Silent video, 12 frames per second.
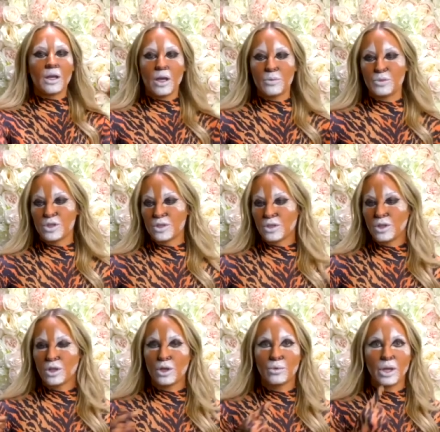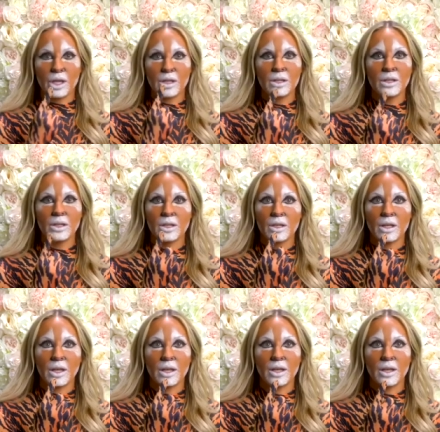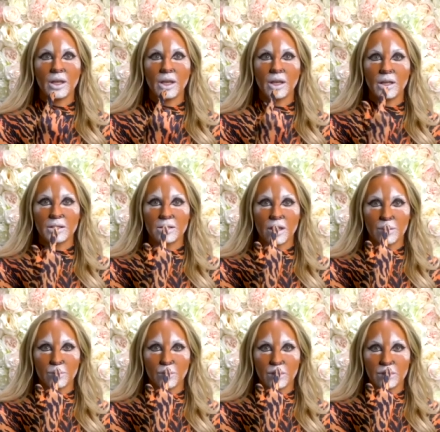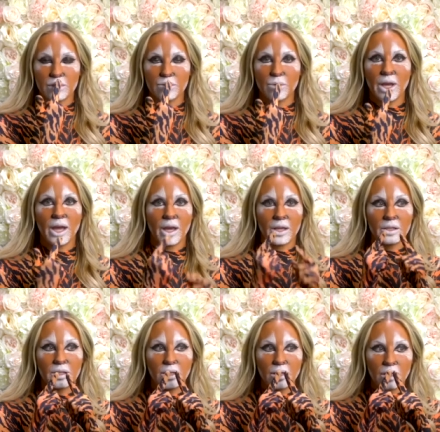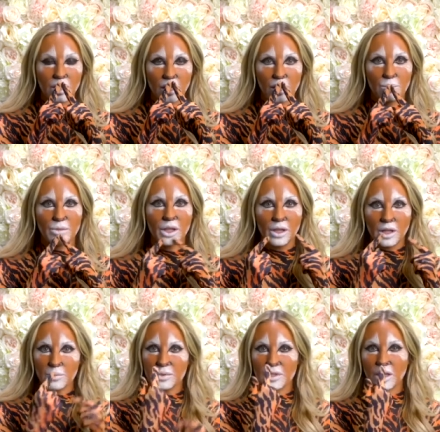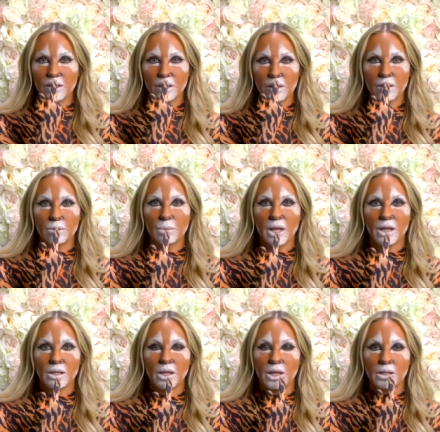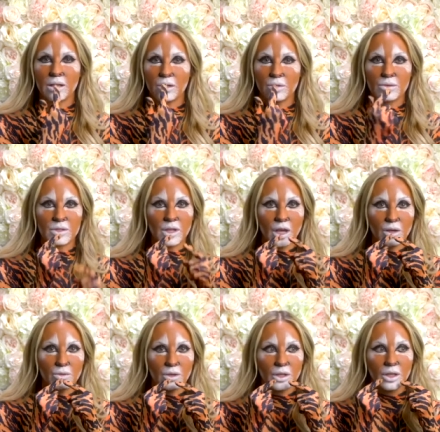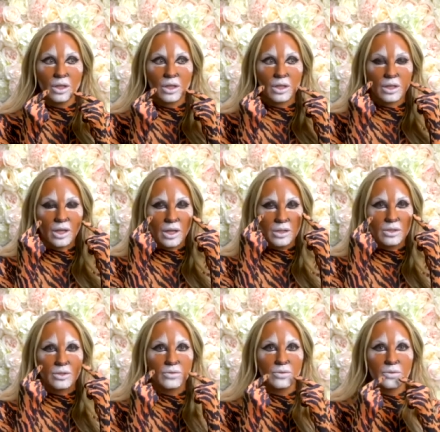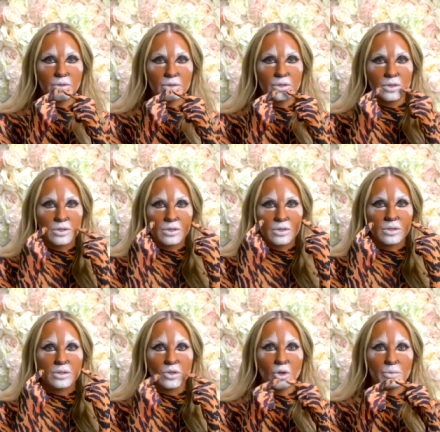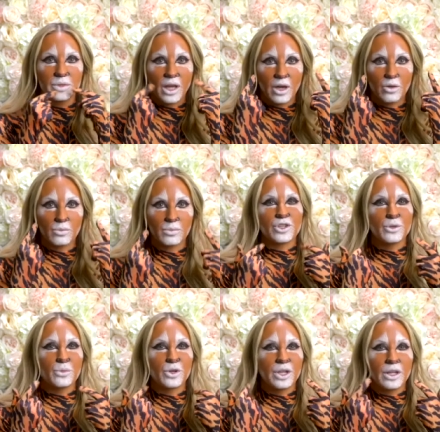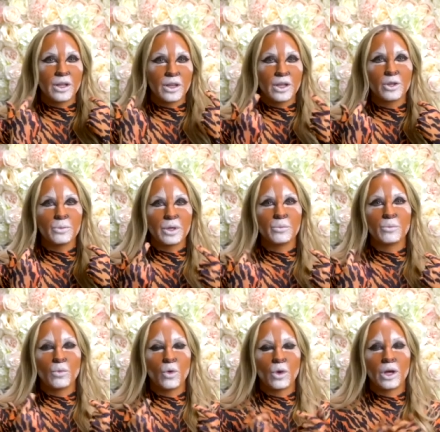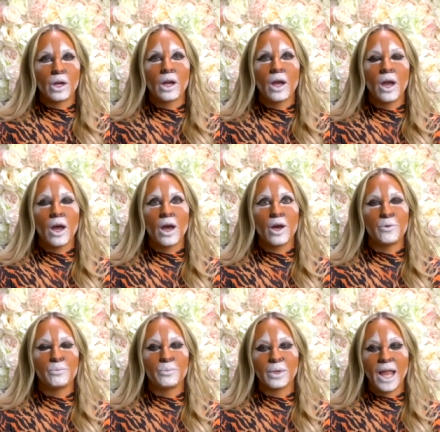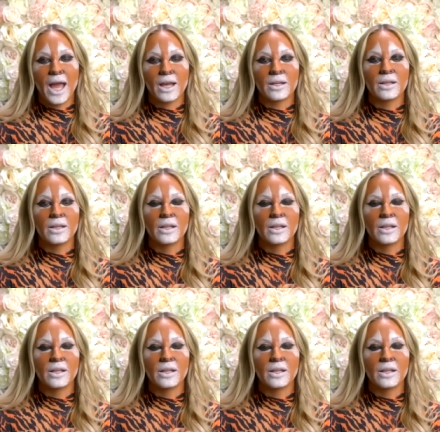I'm just gonna go in and I'm going to add um, the lips, like the little black line that goes down and then kind of sculpt out. I'm gonna put in a little bit more um, black